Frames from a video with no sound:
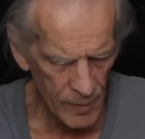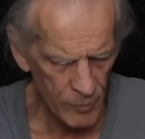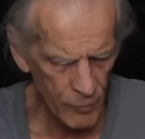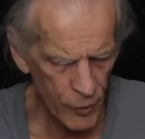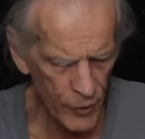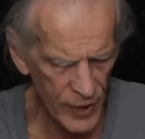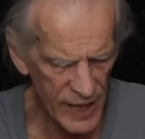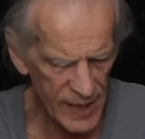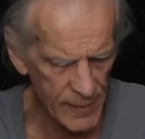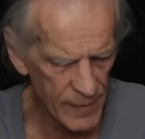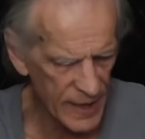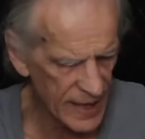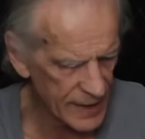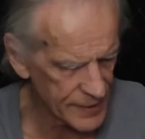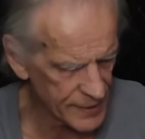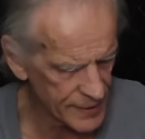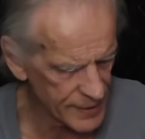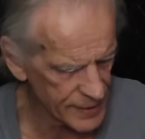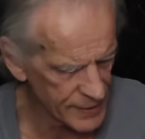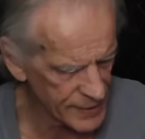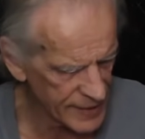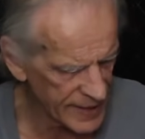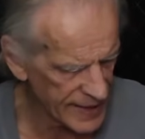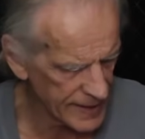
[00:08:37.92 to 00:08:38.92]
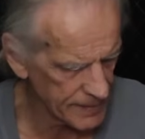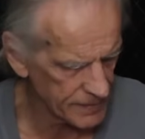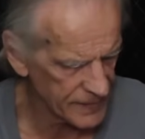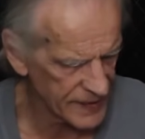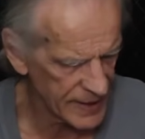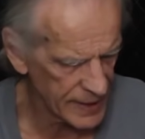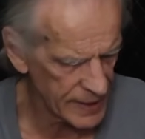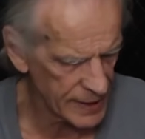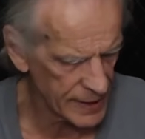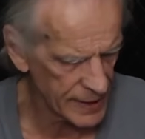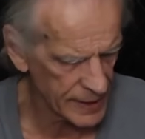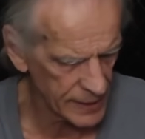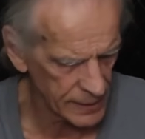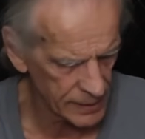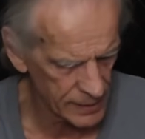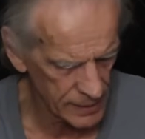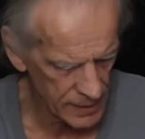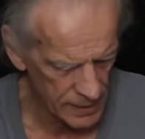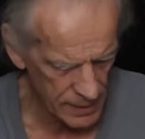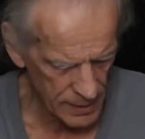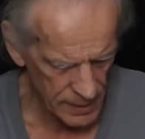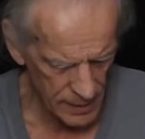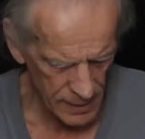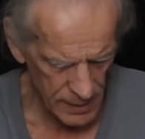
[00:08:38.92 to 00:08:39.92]
Pretty much the same thing.
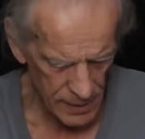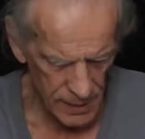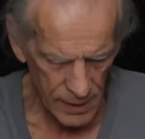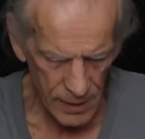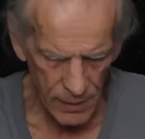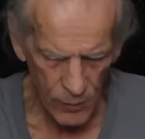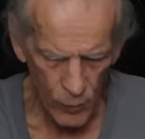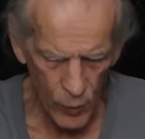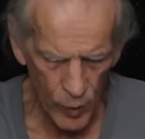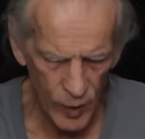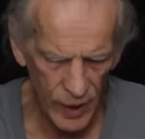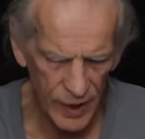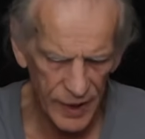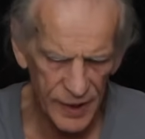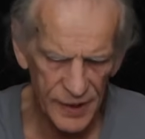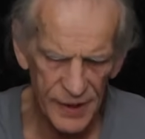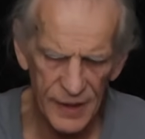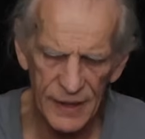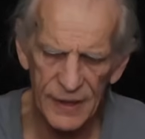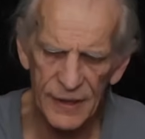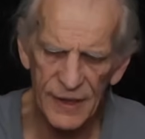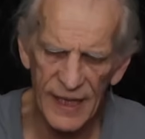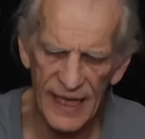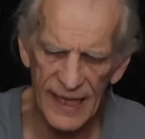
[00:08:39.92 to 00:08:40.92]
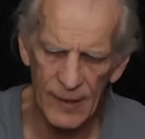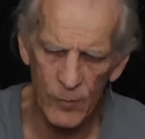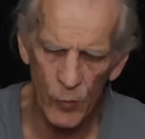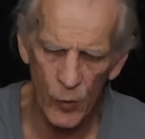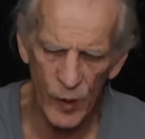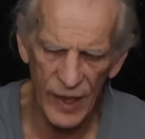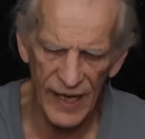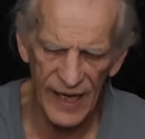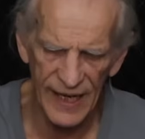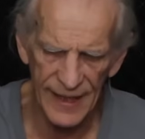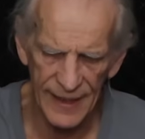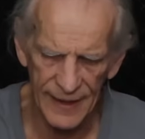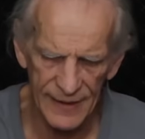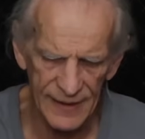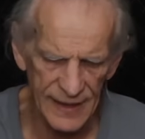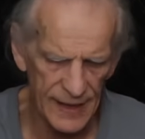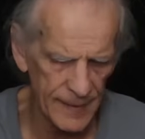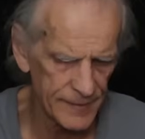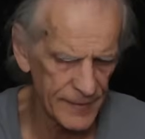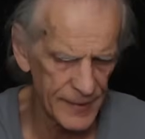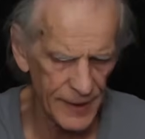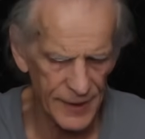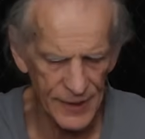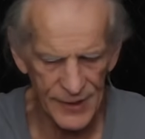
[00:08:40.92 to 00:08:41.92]
Works the same way,
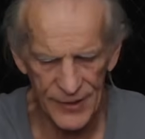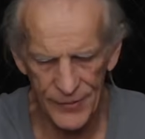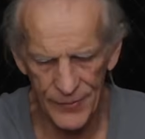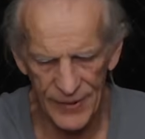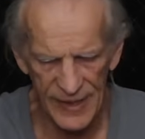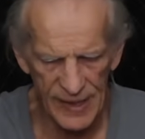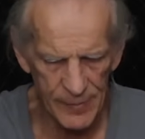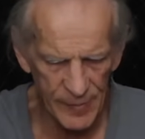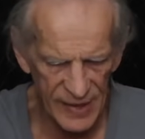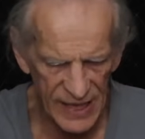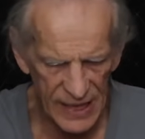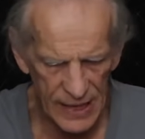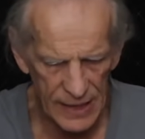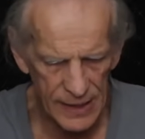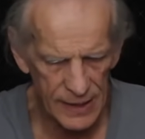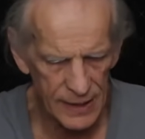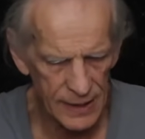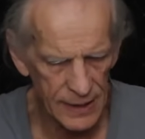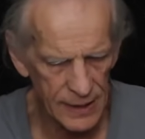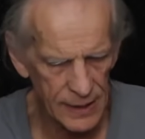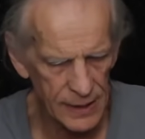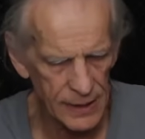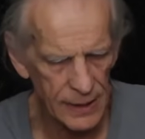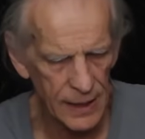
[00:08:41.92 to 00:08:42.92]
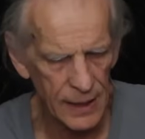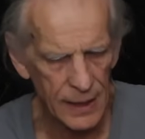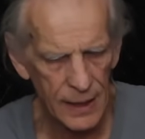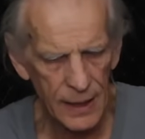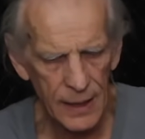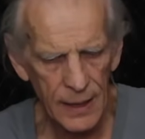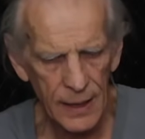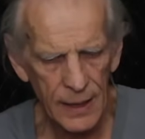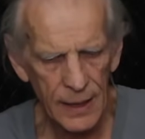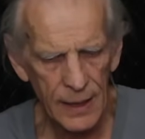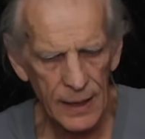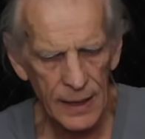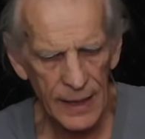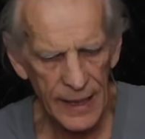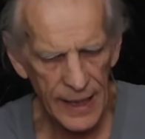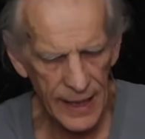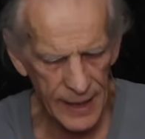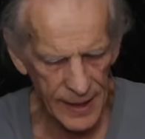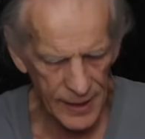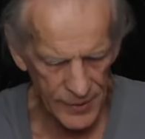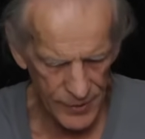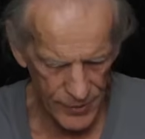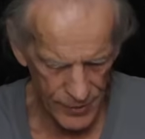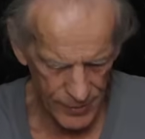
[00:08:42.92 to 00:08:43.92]
except there's 3 pieces,
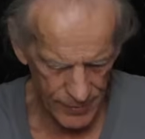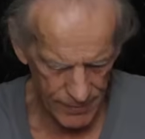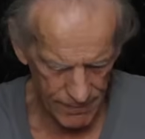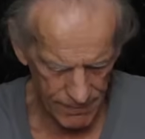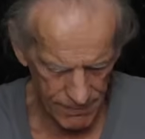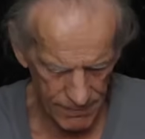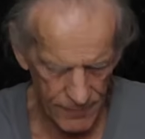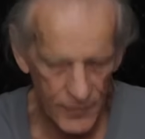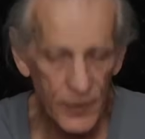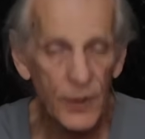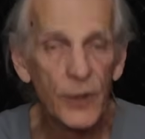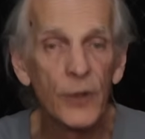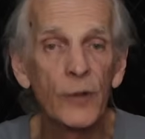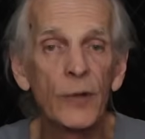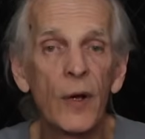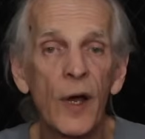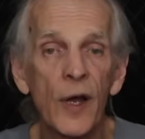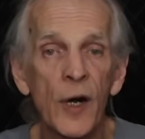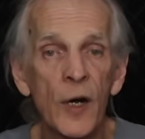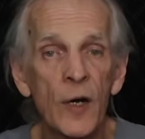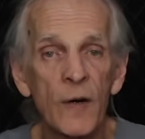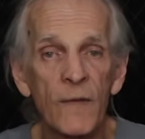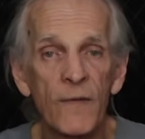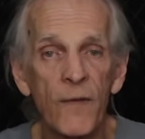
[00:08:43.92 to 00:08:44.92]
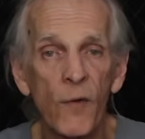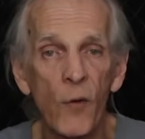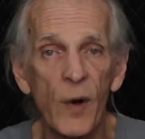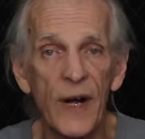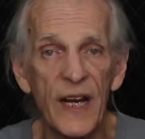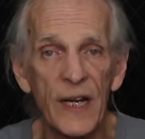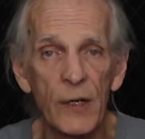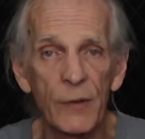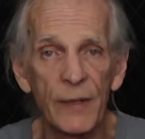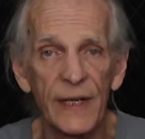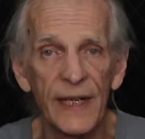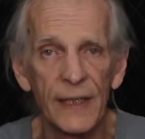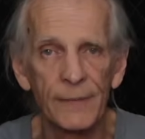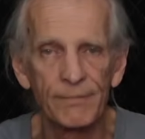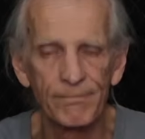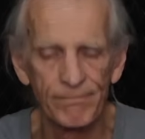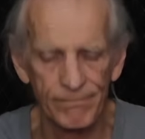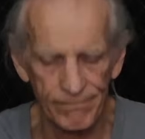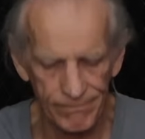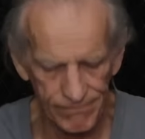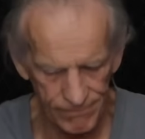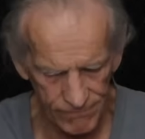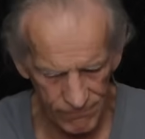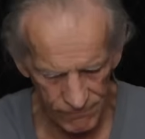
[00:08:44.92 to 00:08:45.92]
and it's 240 grit,
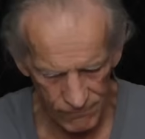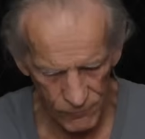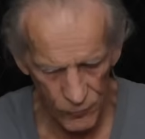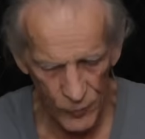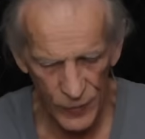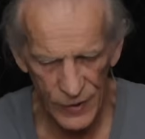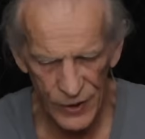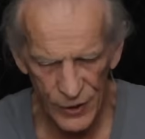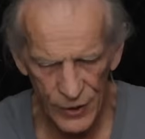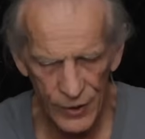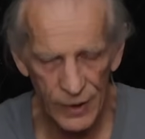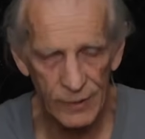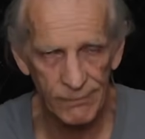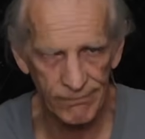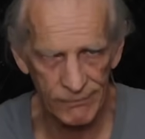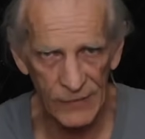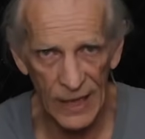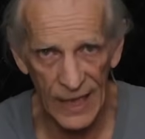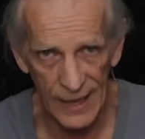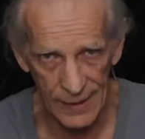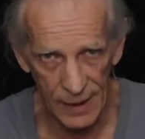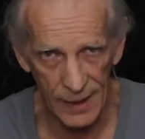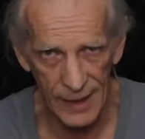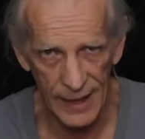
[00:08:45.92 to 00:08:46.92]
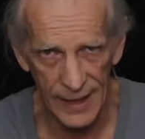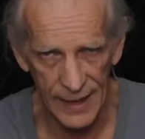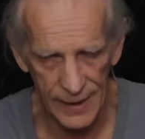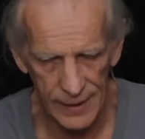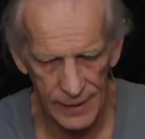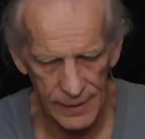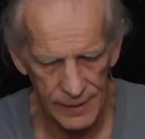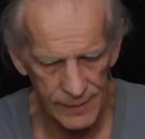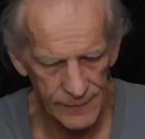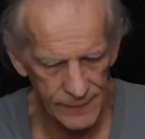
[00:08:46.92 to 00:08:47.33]
which I love.